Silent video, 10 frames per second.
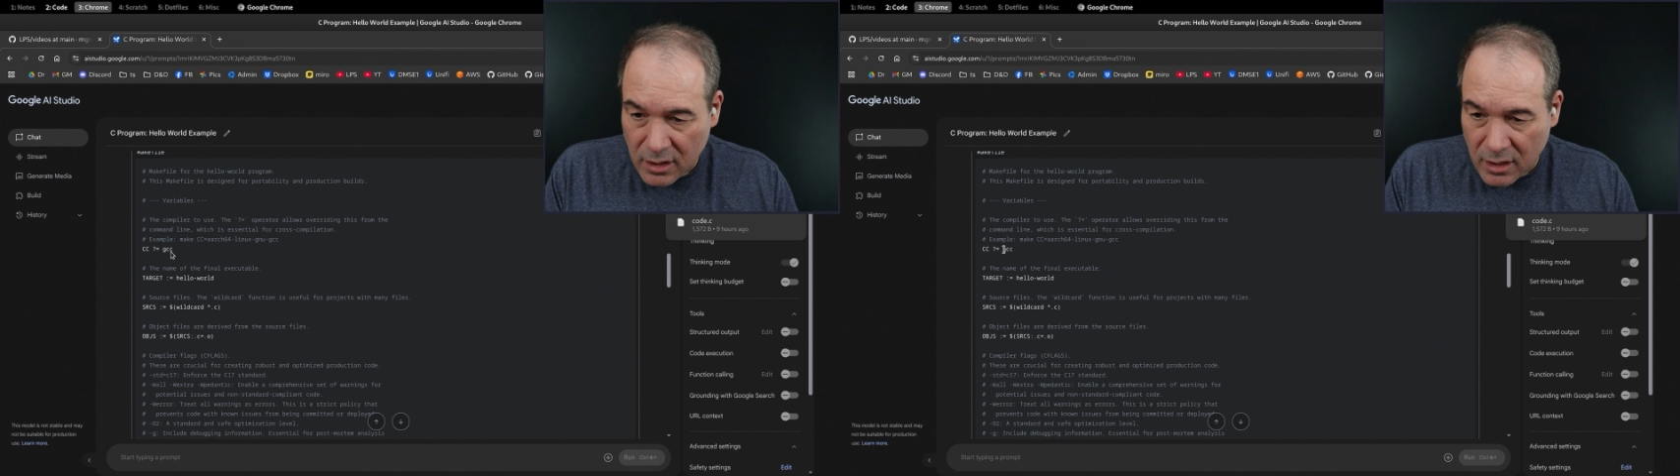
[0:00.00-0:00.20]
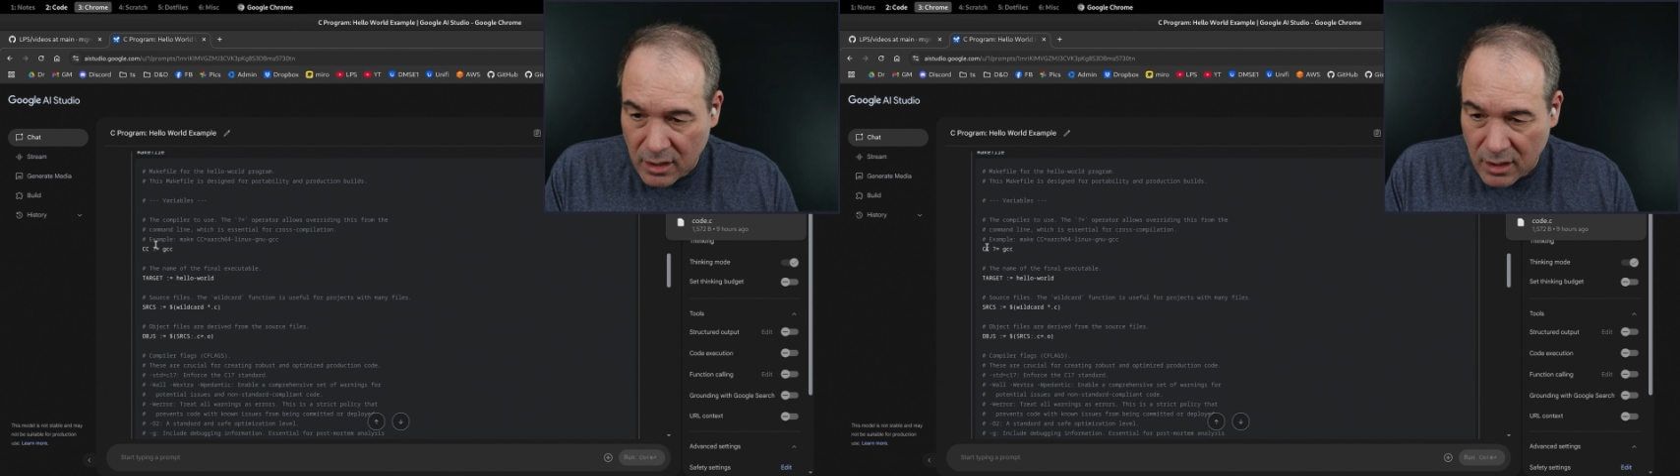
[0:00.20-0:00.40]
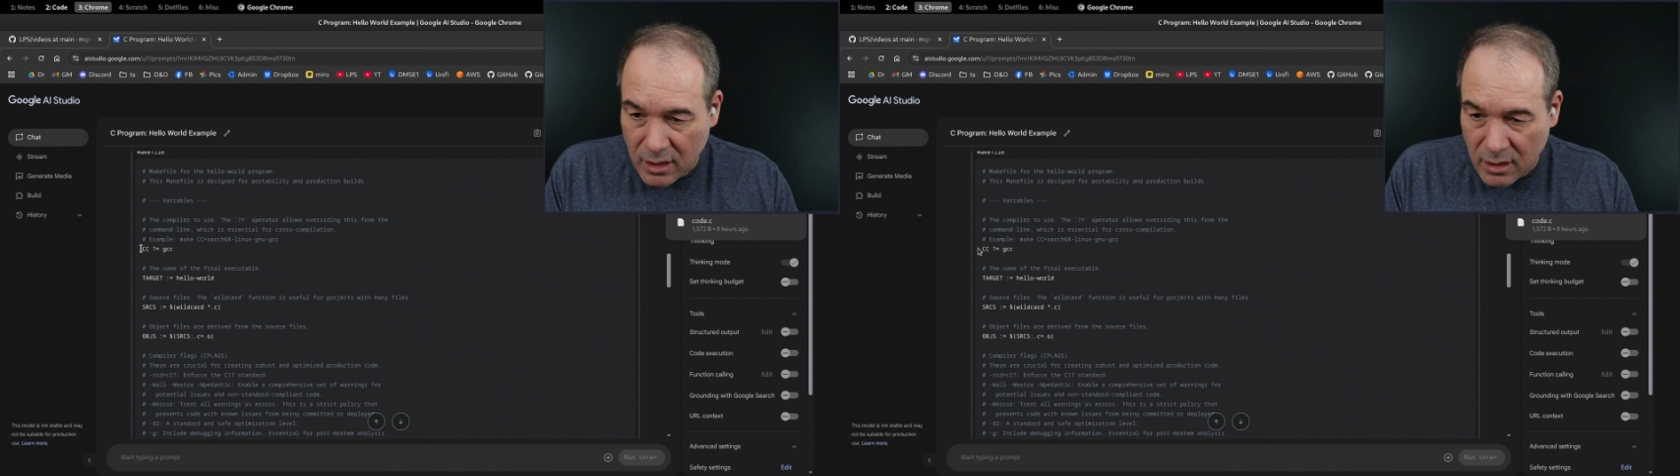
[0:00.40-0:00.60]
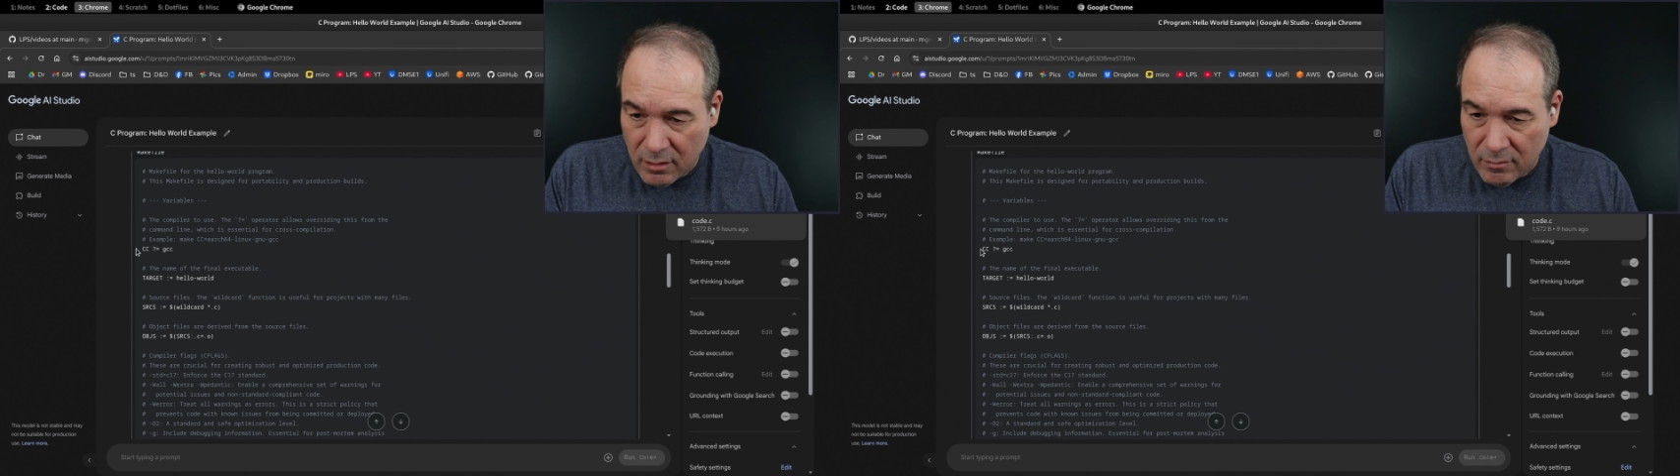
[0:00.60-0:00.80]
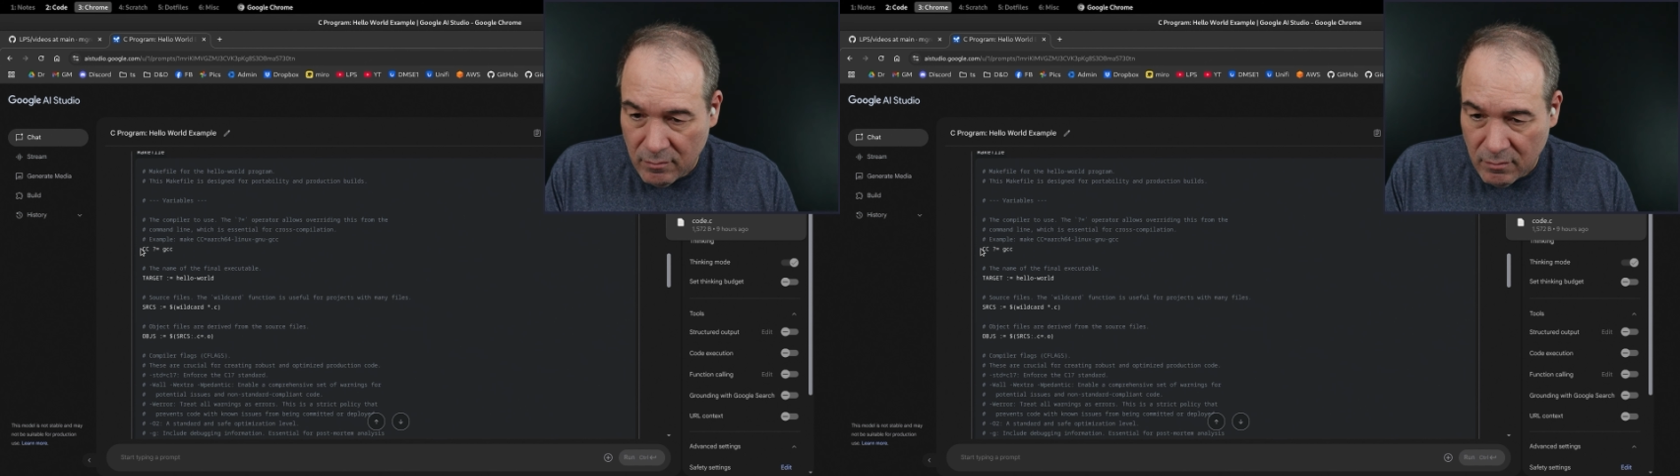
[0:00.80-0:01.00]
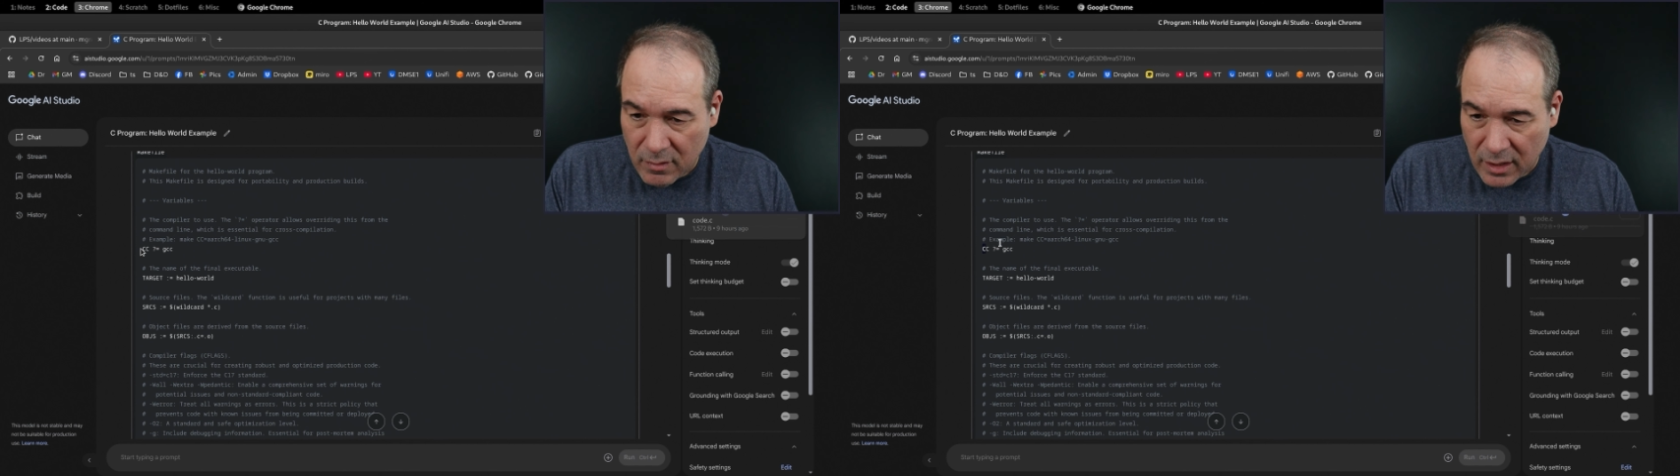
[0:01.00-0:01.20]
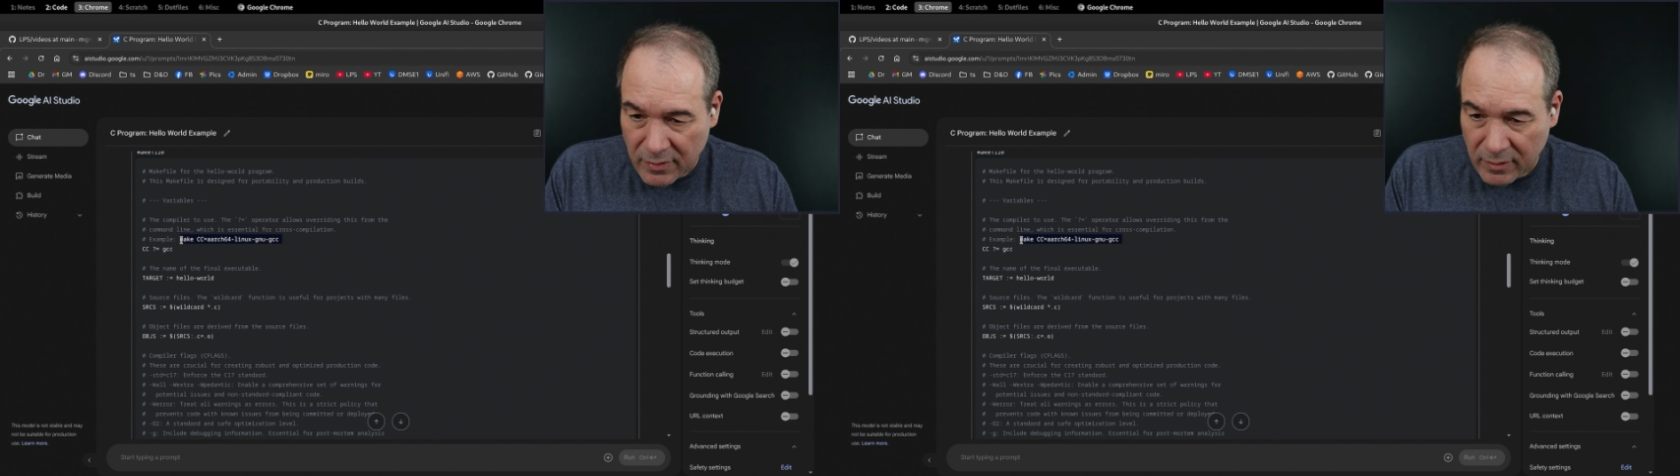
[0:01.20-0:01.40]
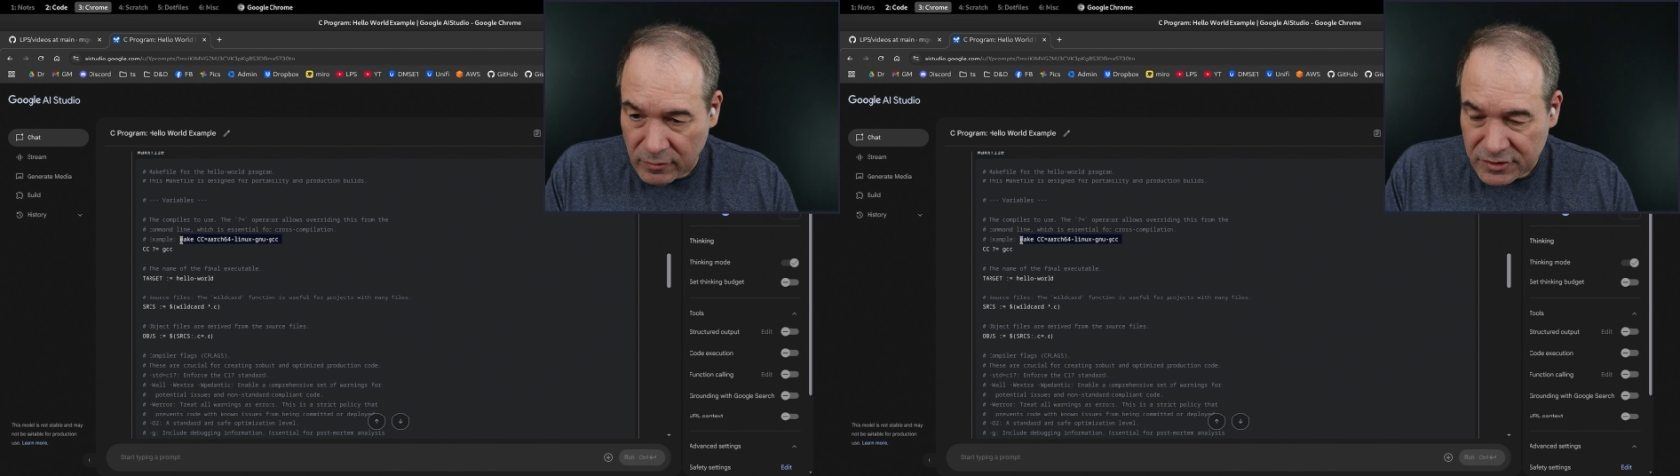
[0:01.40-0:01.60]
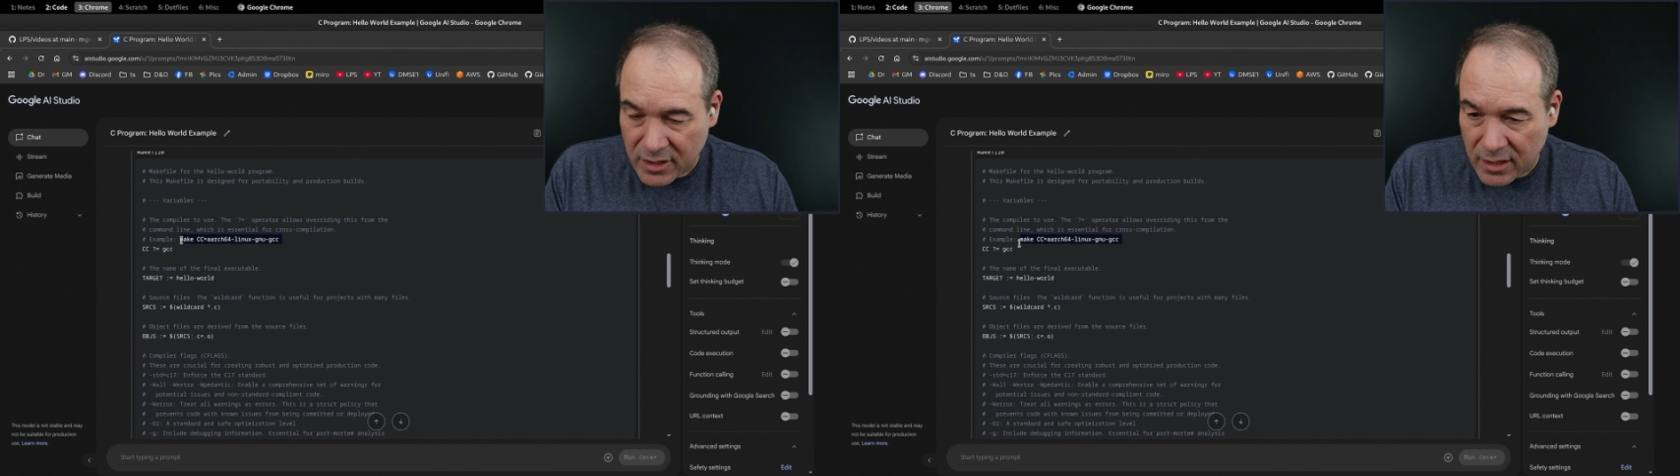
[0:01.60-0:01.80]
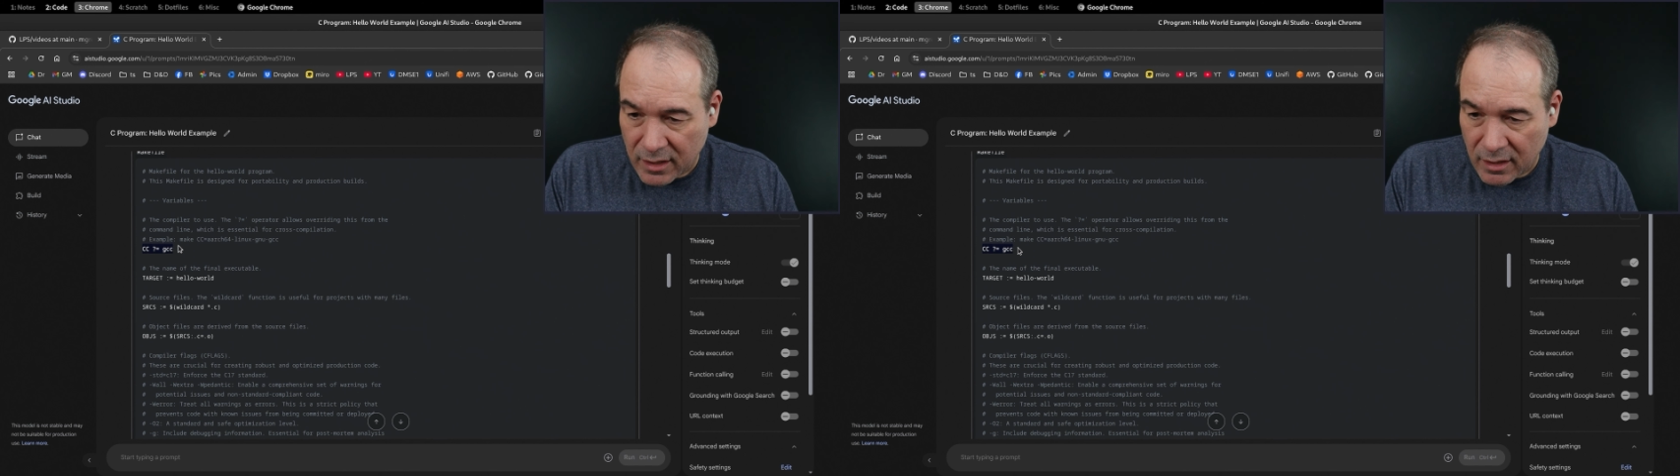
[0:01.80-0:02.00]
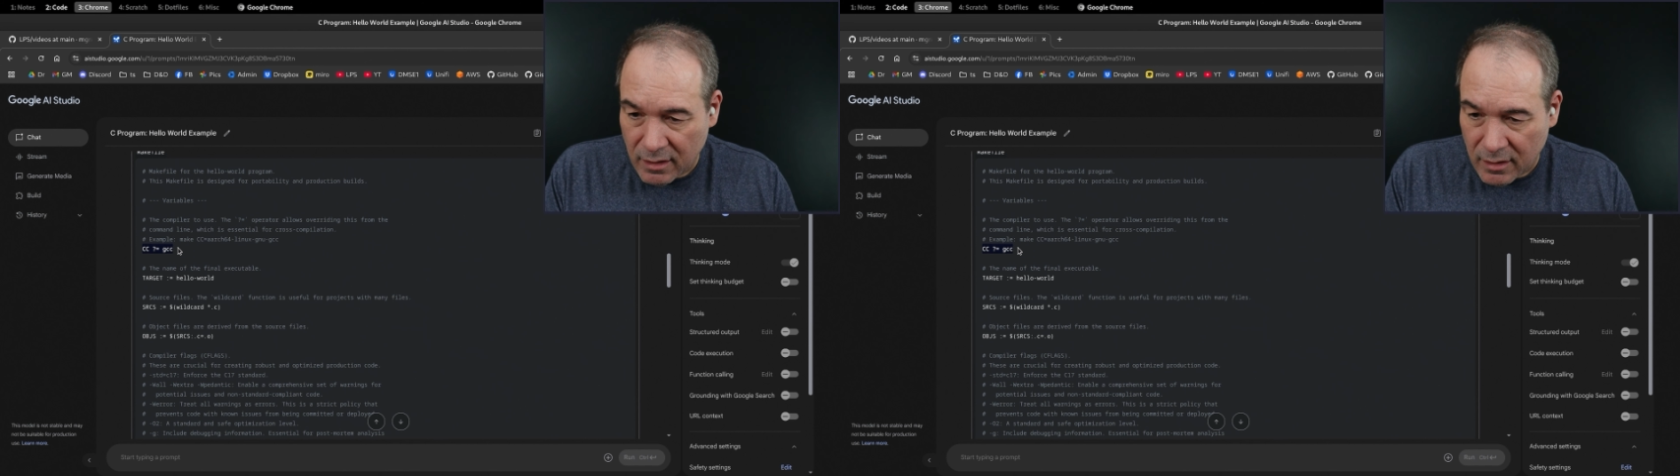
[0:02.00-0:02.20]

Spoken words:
I think we're saying,